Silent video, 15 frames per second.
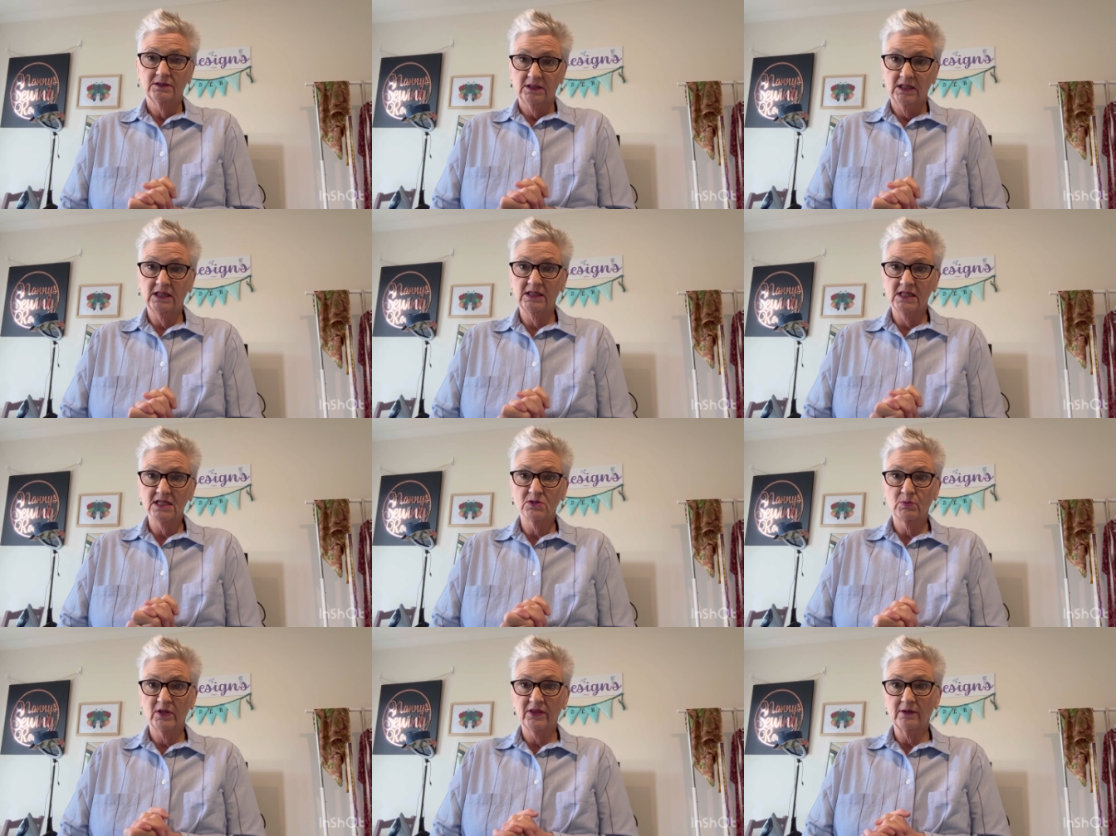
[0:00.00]
in
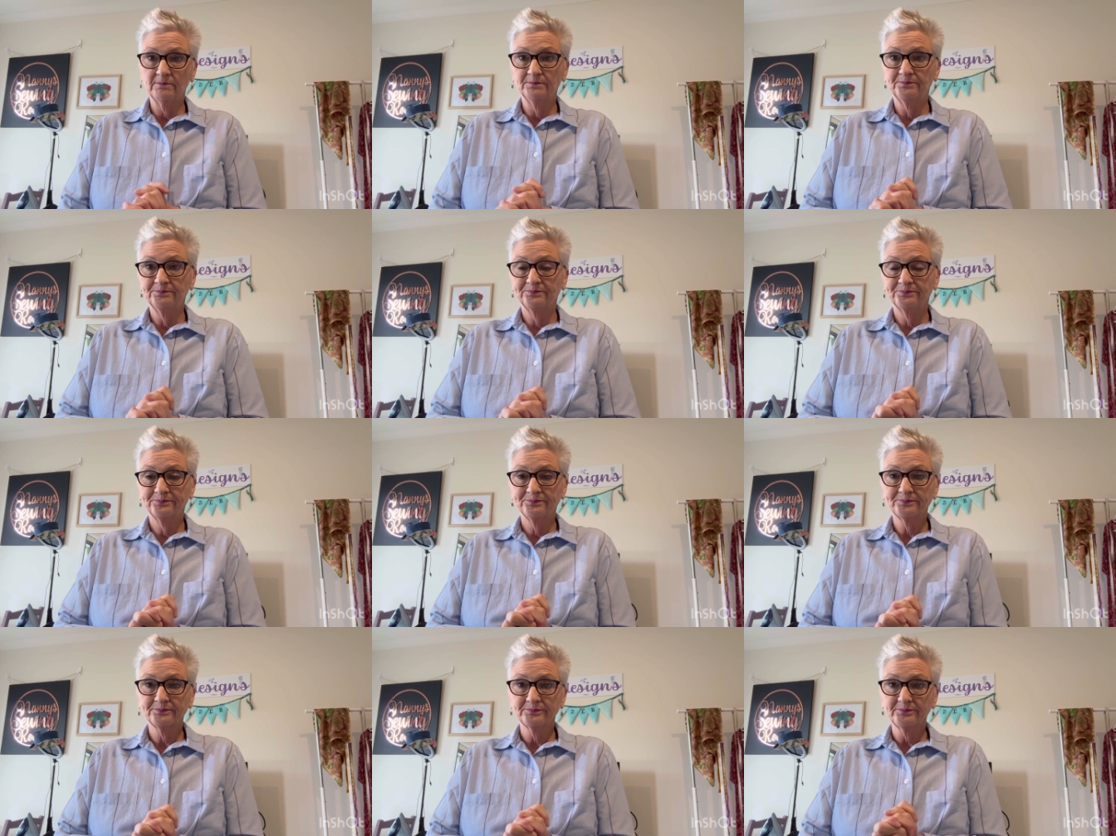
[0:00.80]
this weather,
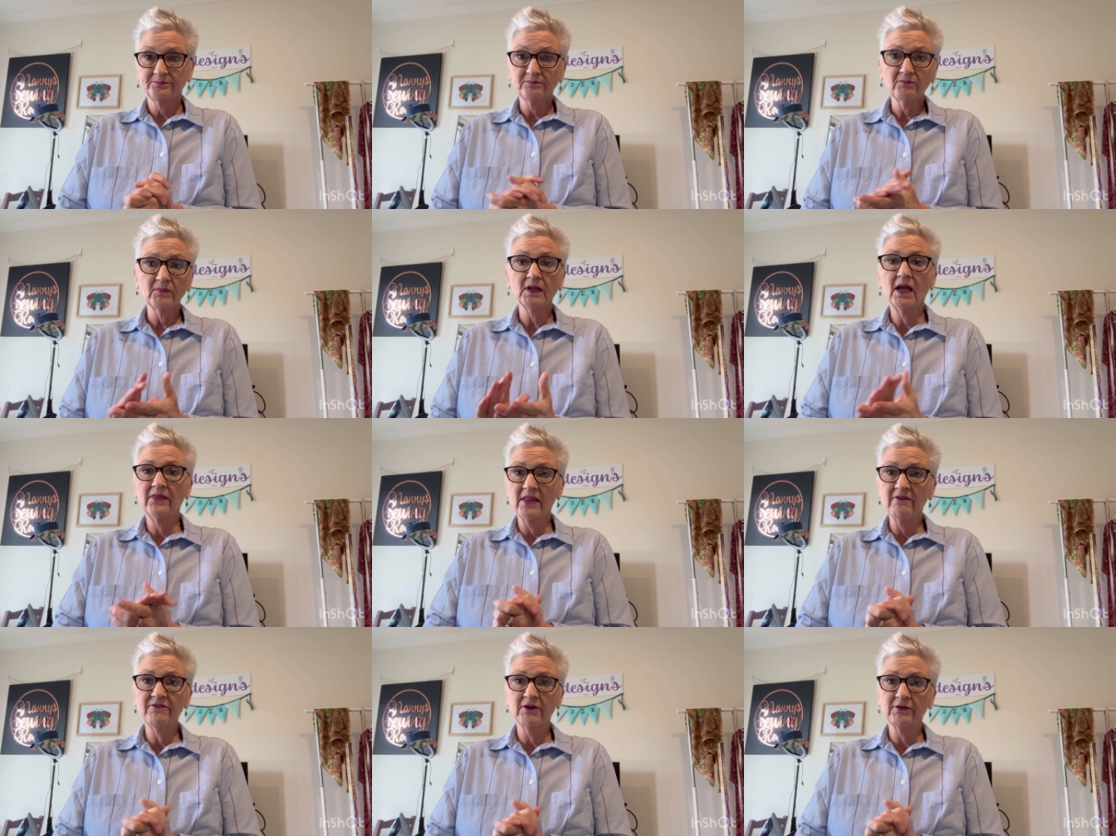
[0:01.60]
and
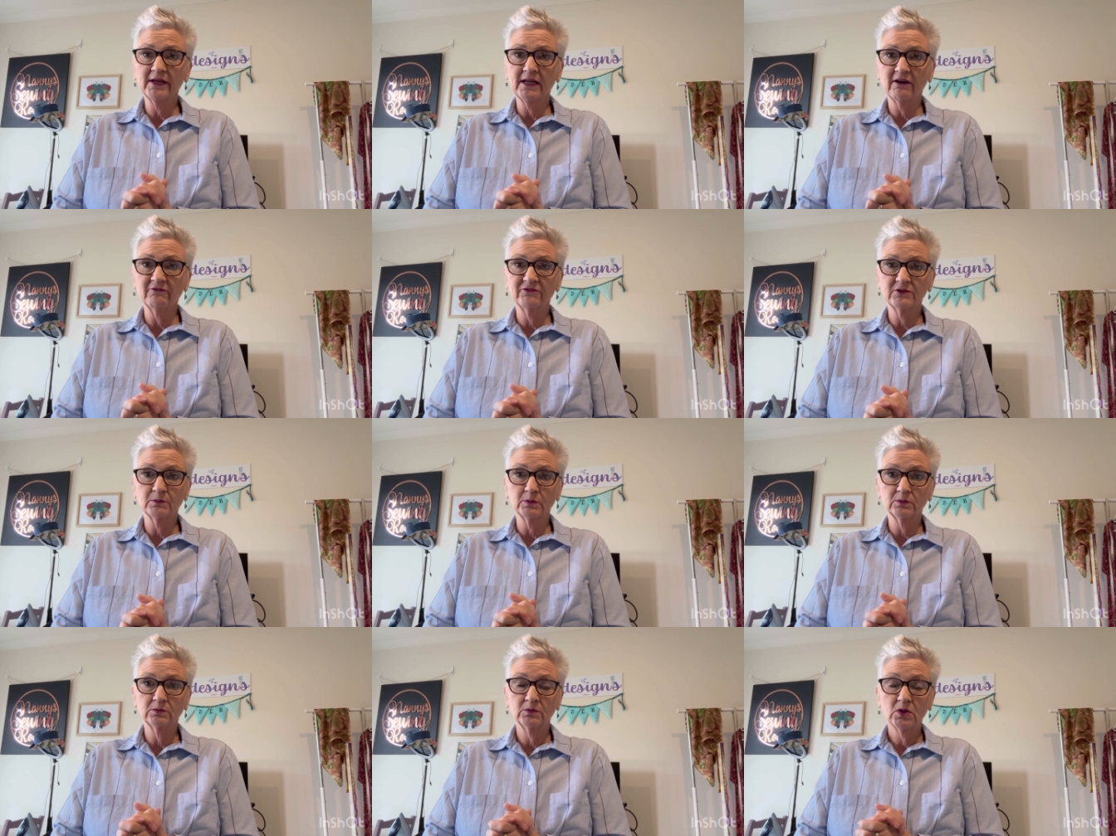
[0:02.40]
they're very
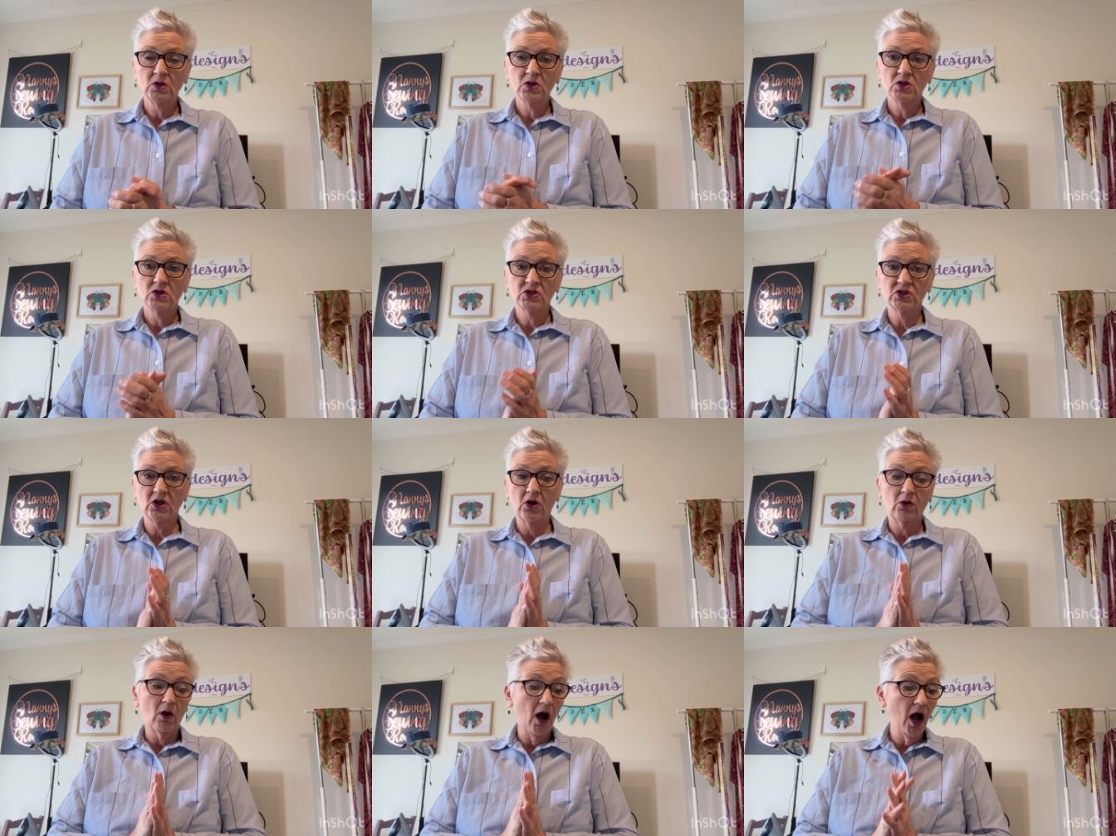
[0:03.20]
comfortable.
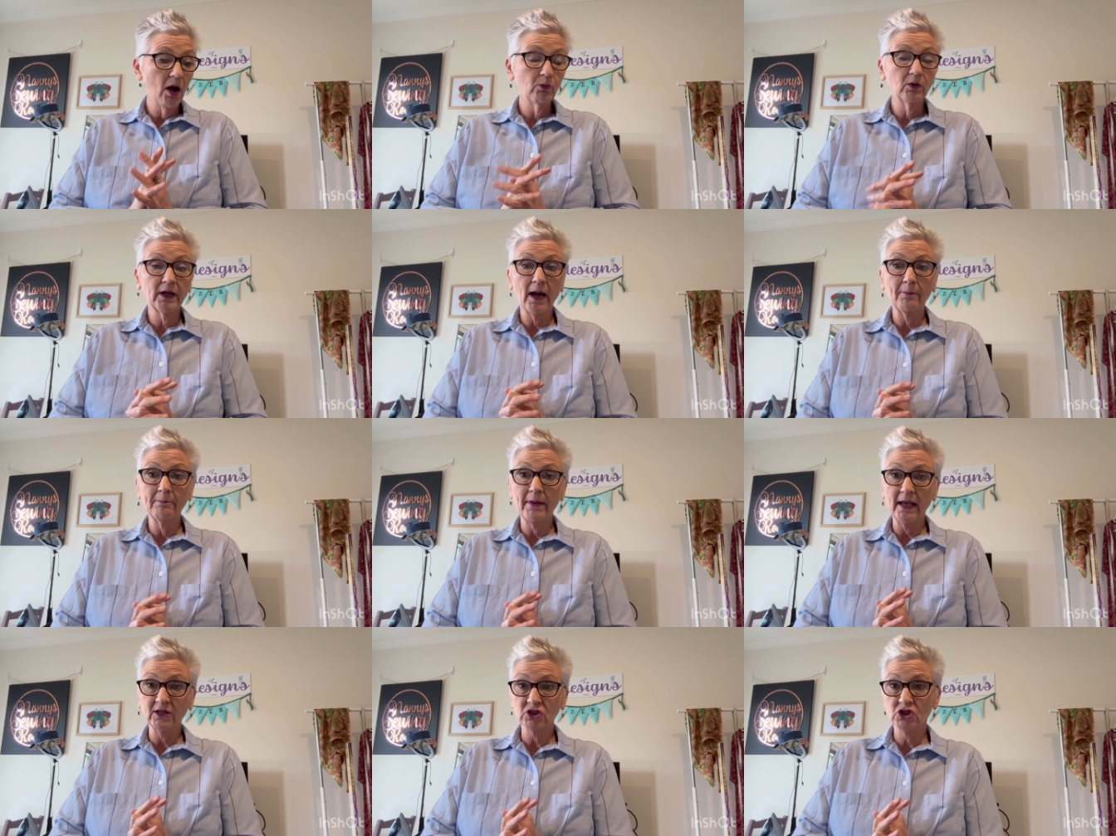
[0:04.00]
So I will come
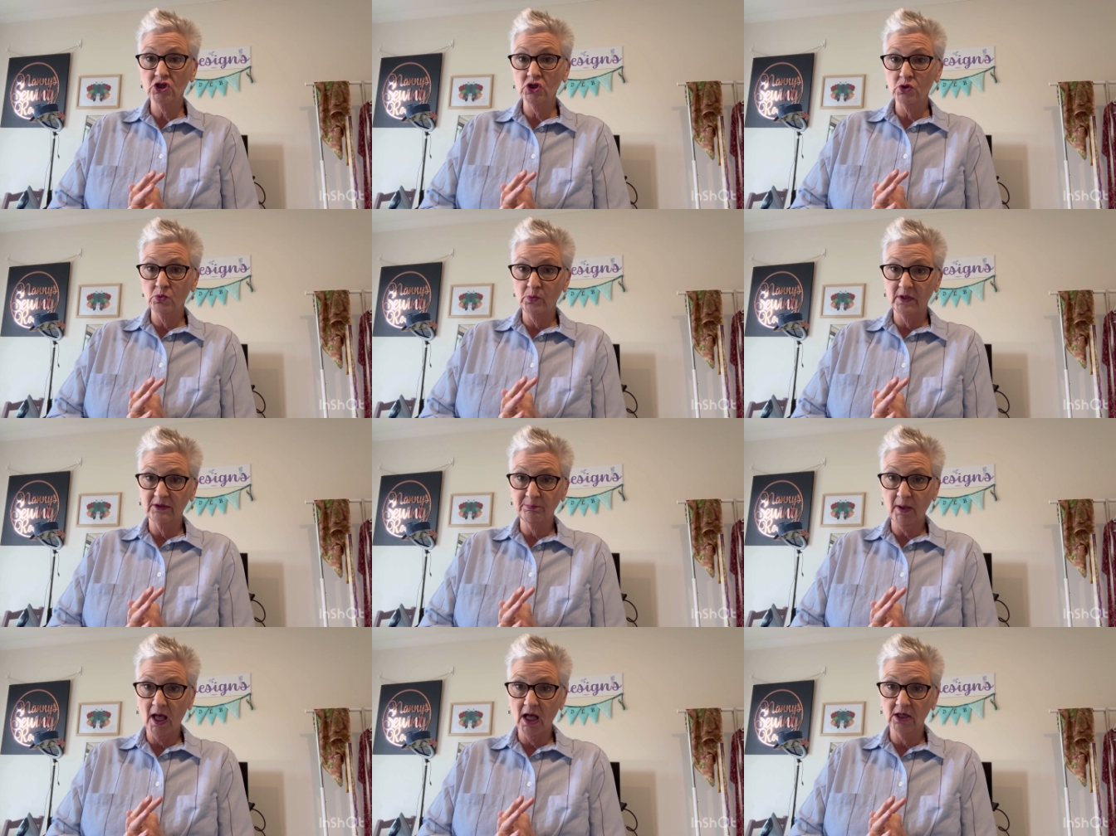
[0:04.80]
back to you with
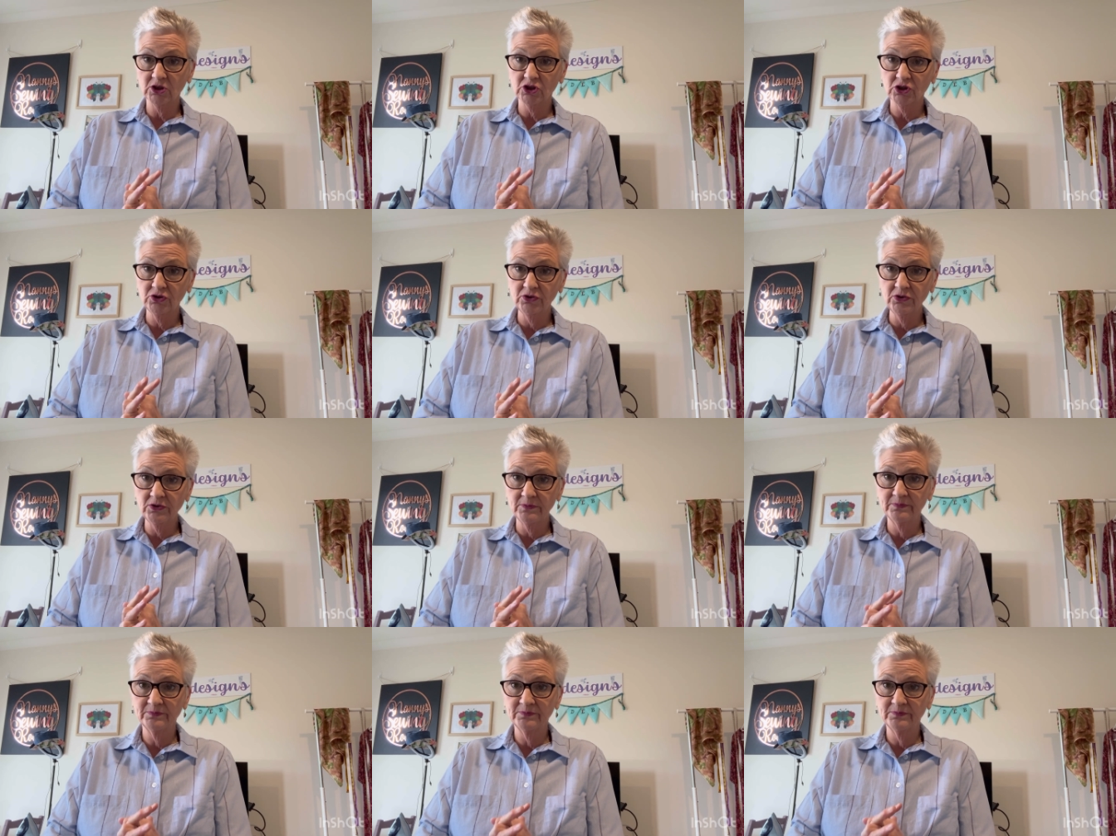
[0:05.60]
part 2,